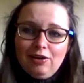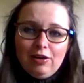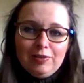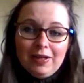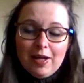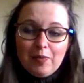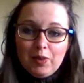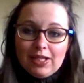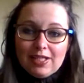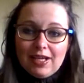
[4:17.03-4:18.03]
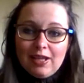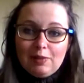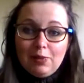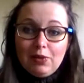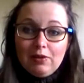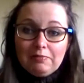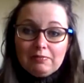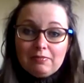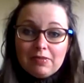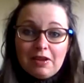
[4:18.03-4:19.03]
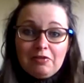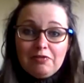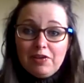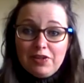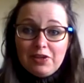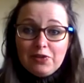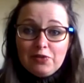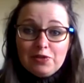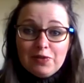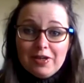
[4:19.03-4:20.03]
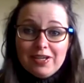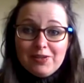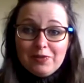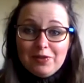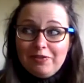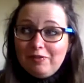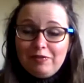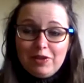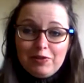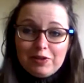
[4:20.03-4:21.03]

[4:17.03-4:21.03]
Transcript: it'd been like pulling teeth, but 1,500 words for a review of